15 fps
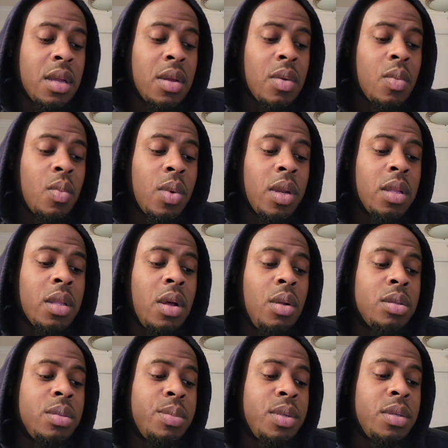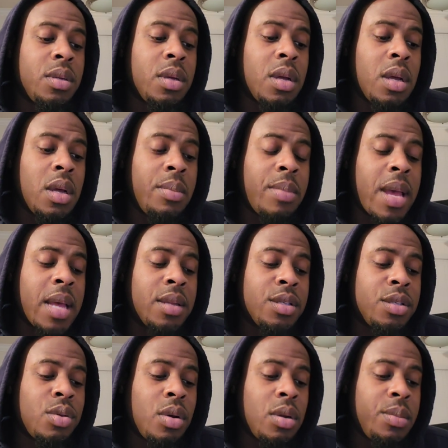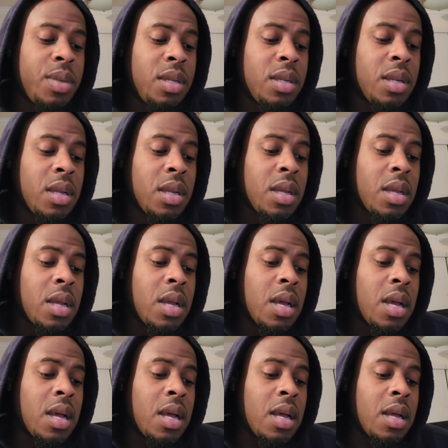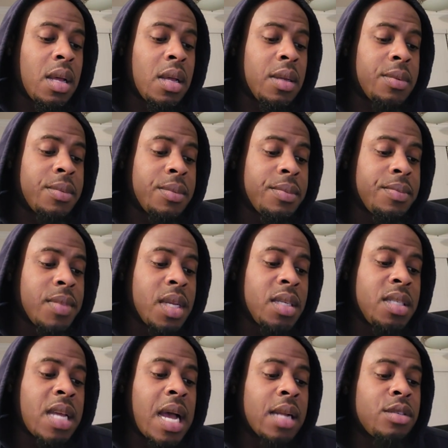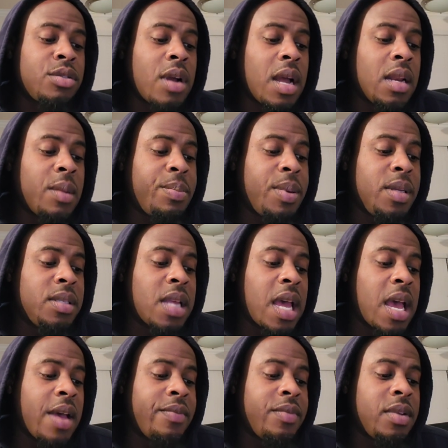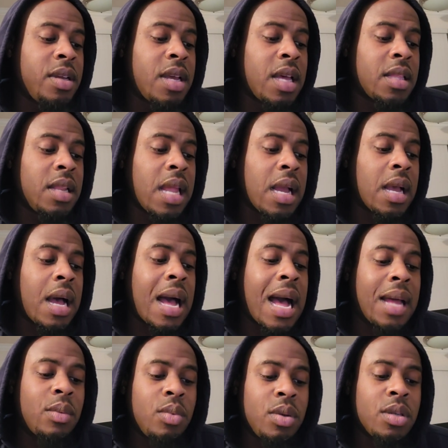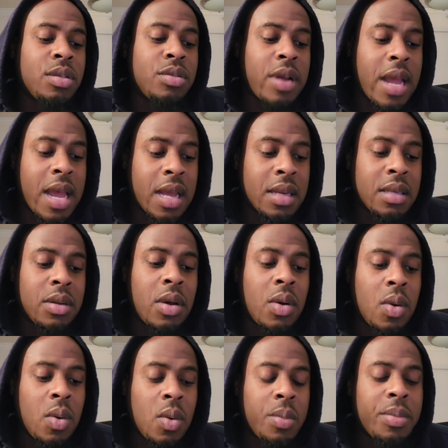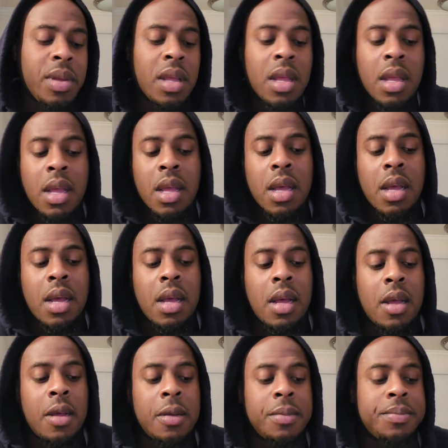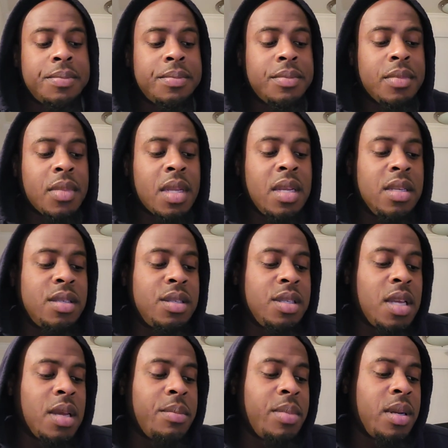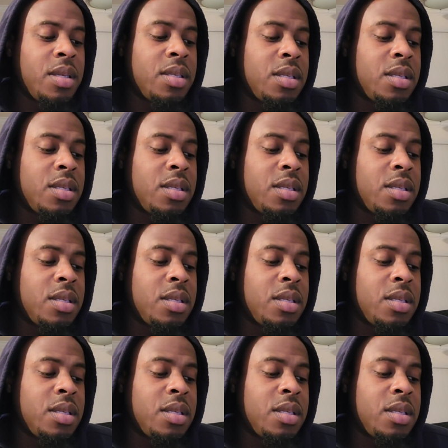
winning the Ultimate Madness tournament. Uh, Doc trying to piece Av together like a Hot Wheel track, dope. He's sick, but